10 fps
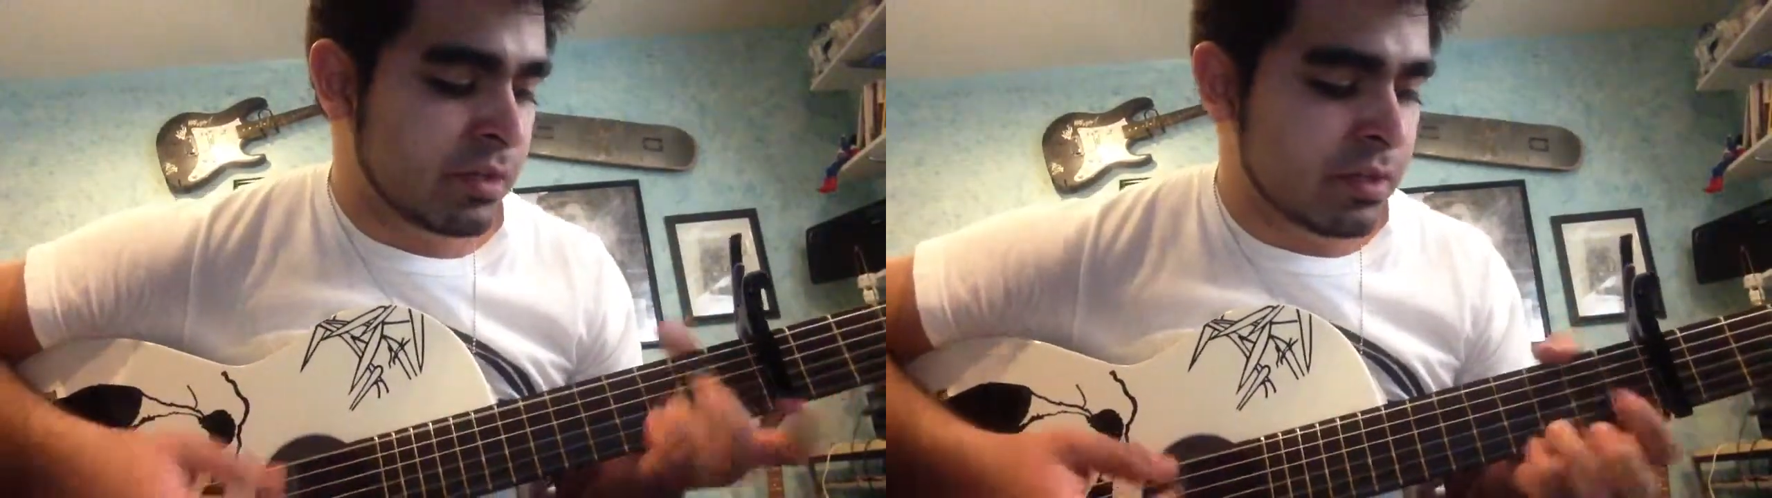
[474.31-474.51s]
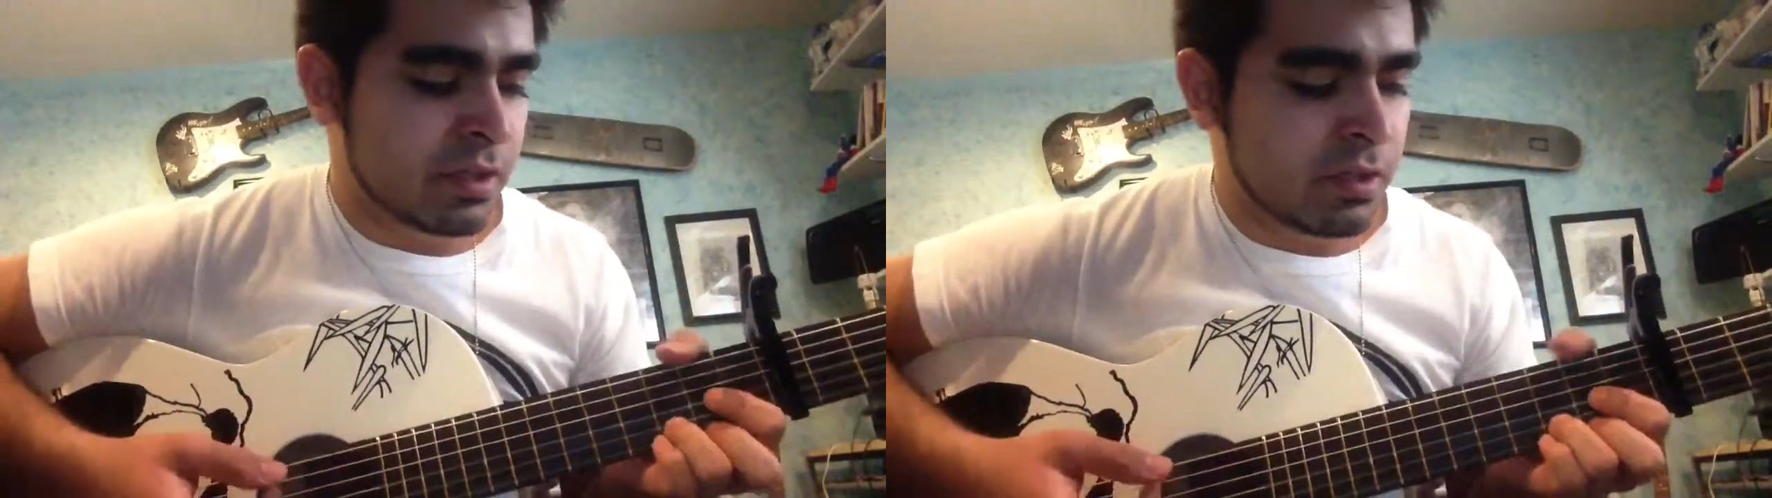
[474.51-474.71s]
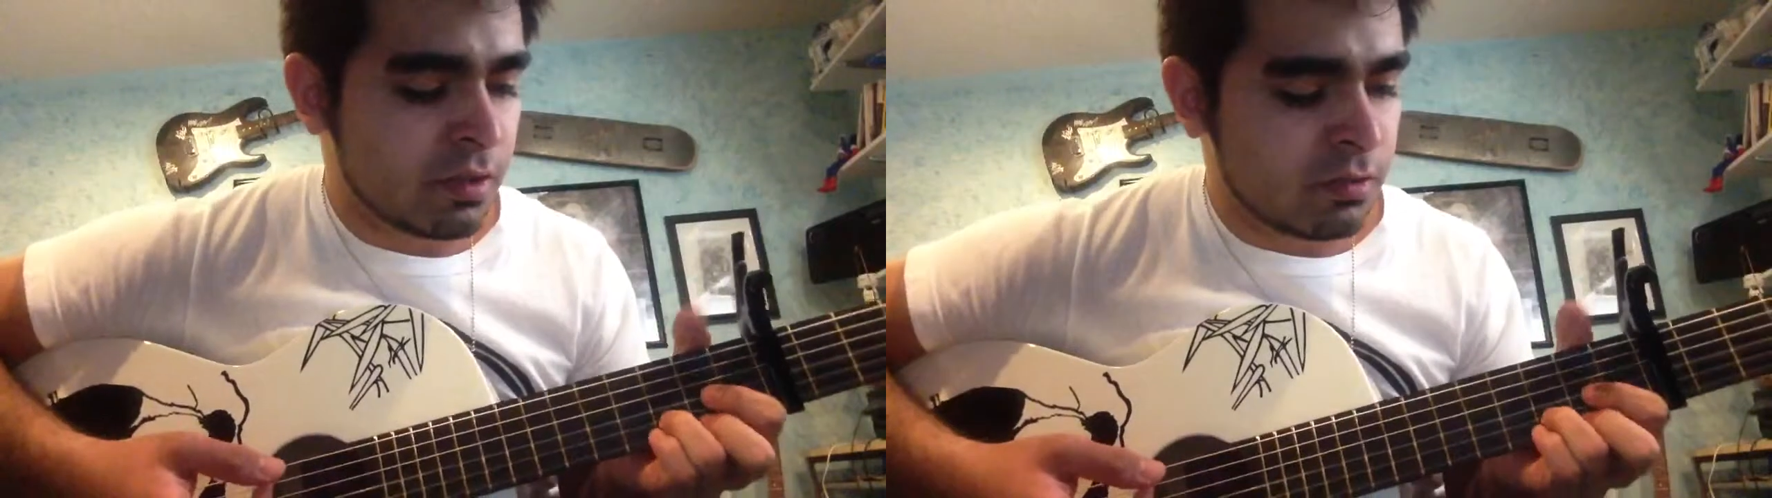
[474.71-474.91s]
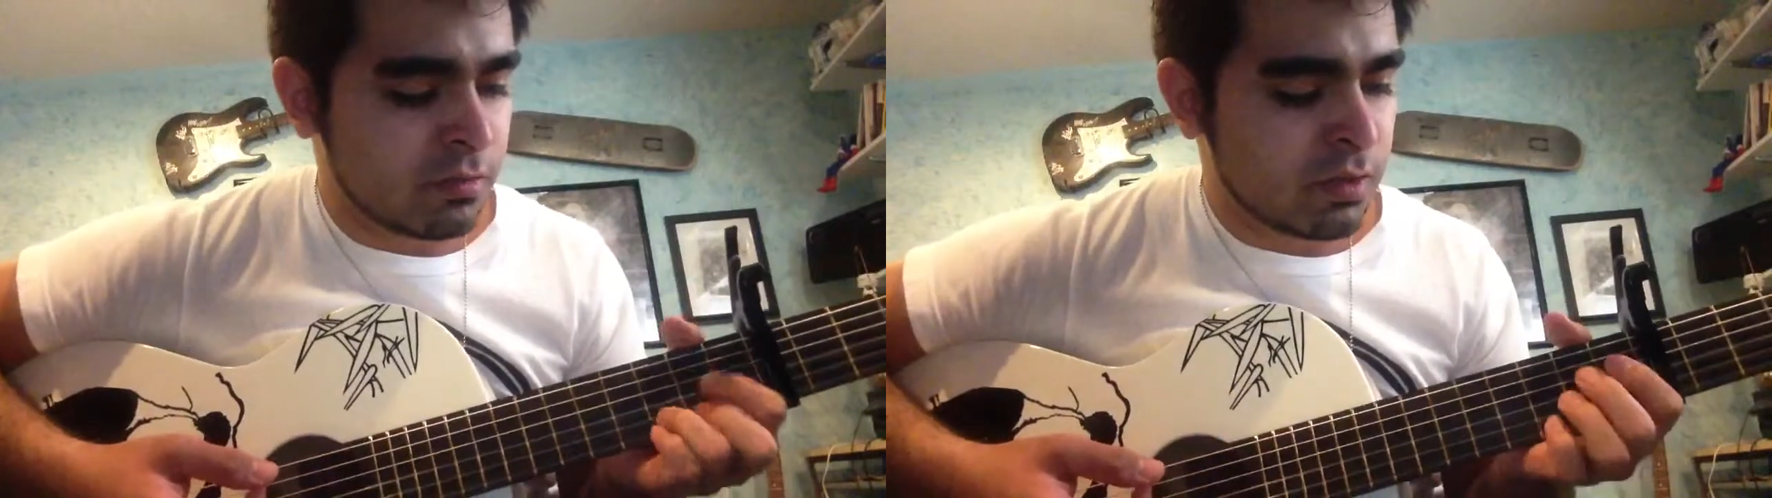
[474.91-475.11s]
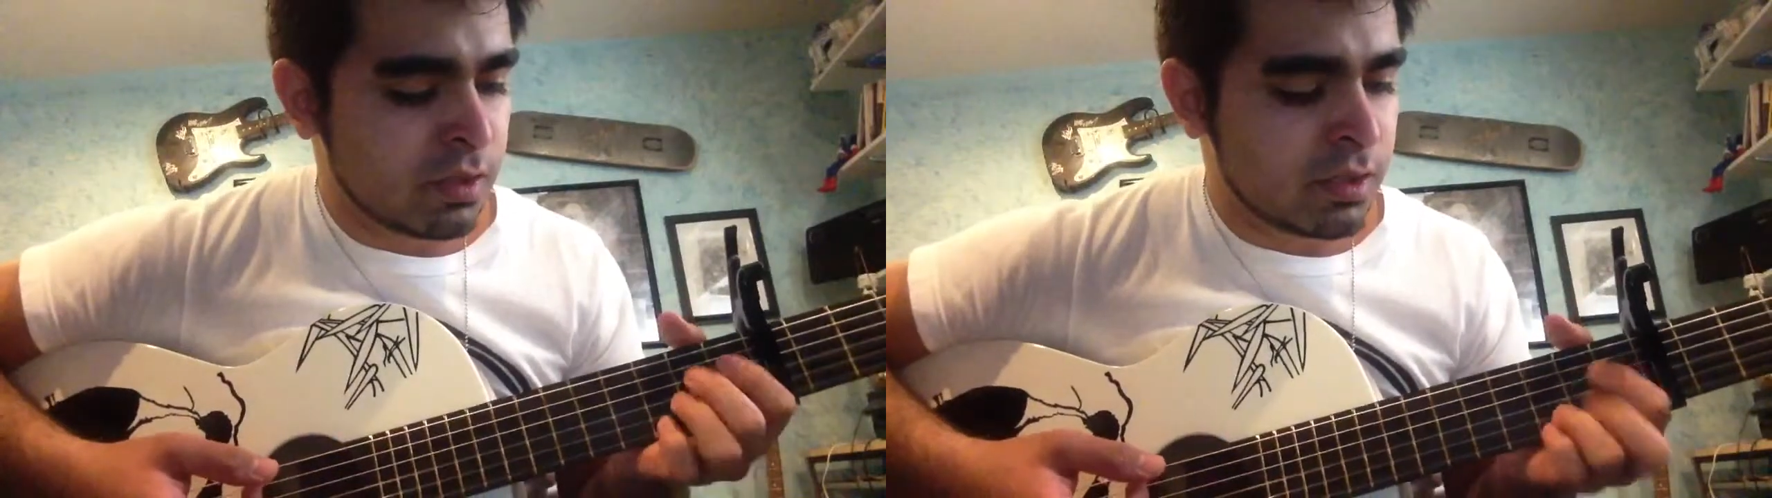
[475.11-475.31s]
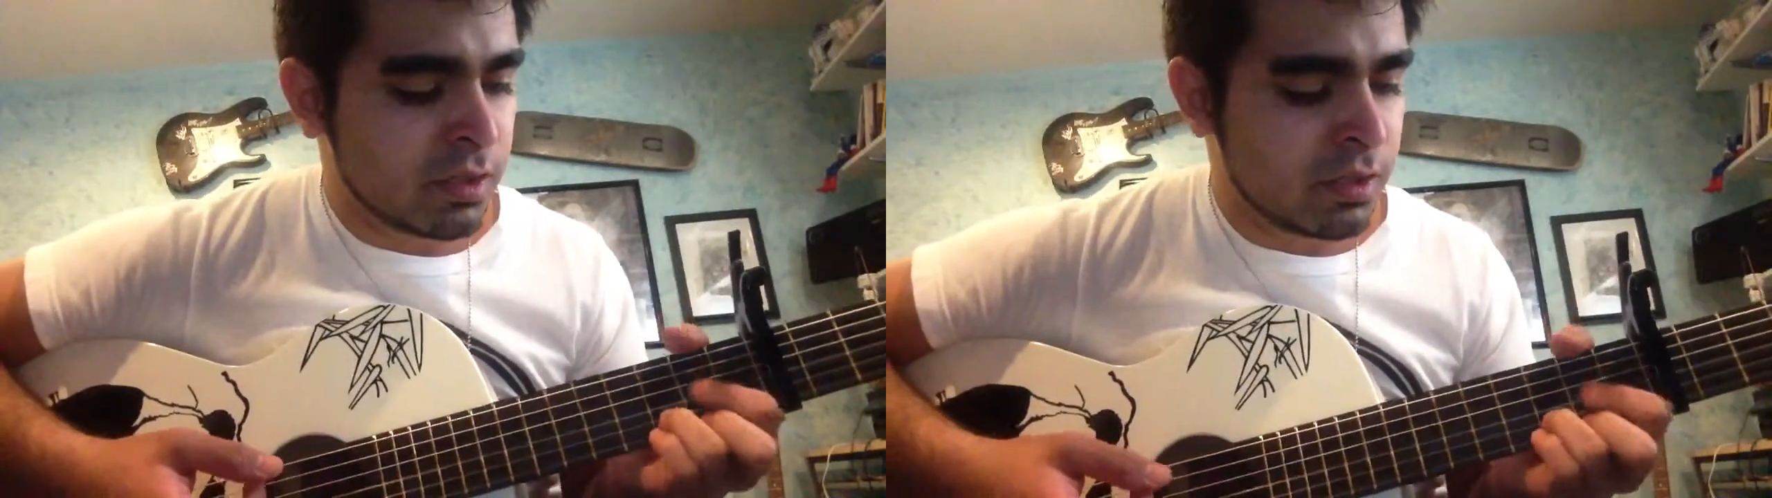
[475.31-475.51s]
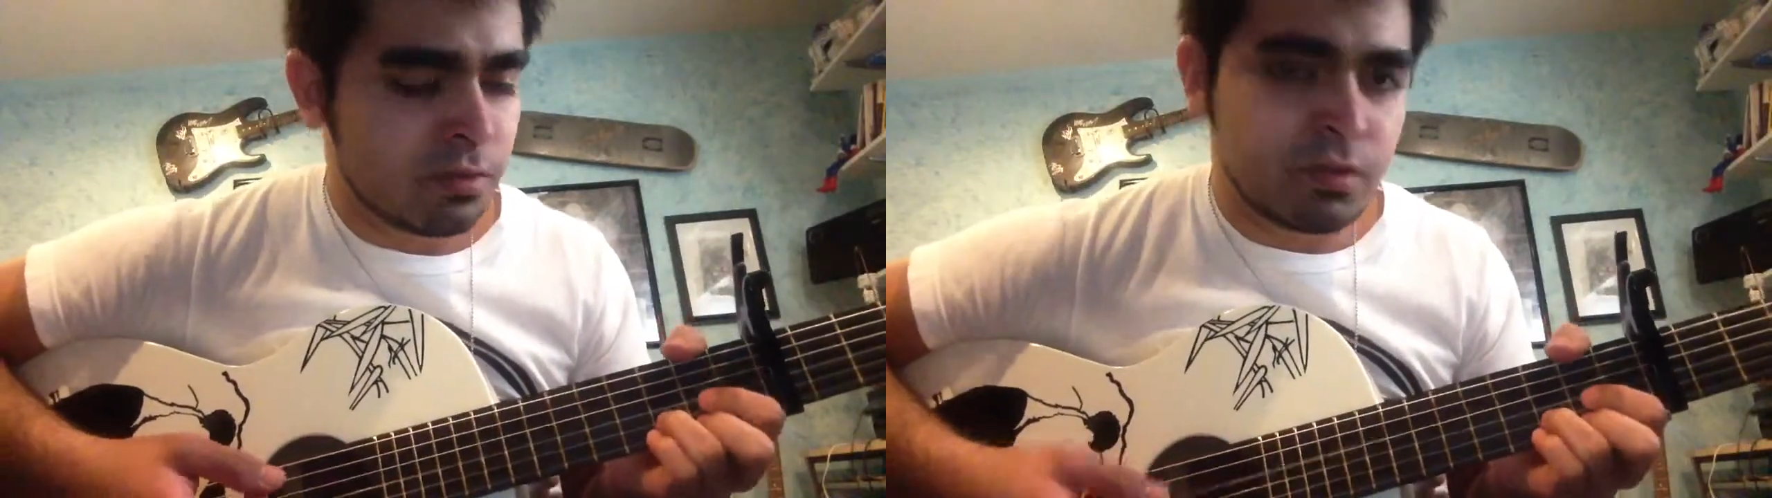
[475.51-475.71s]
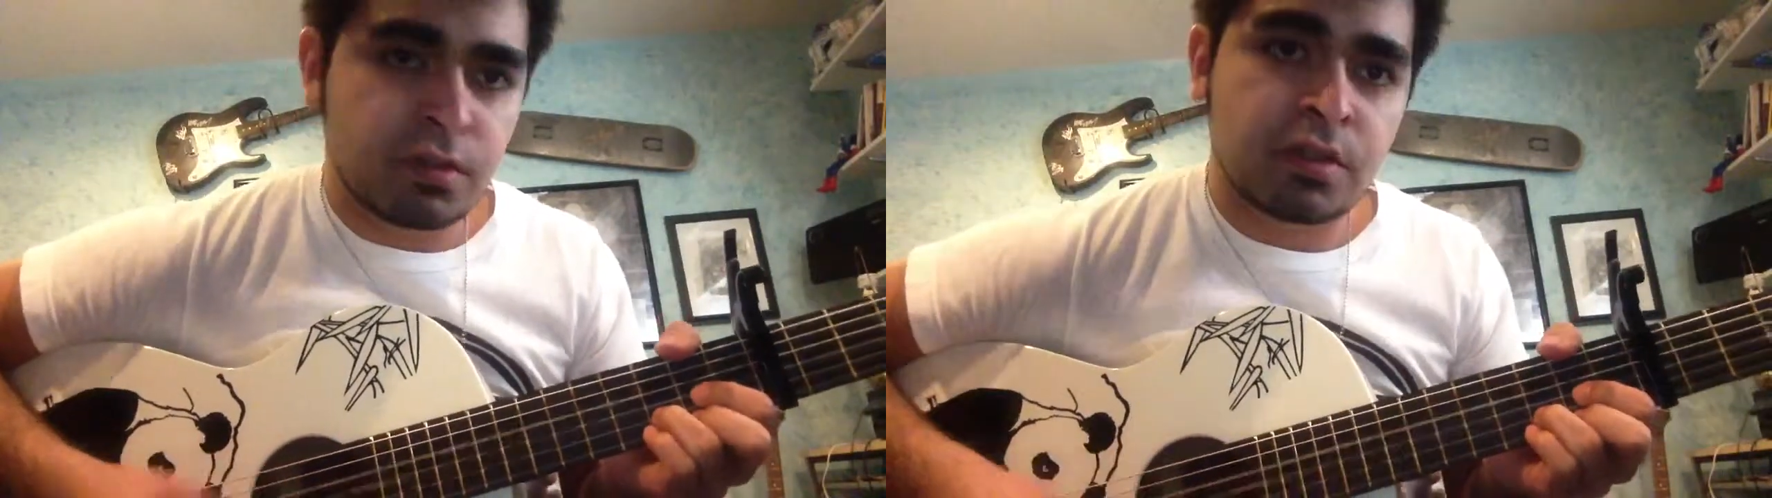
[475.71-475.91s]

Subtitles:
and then you go to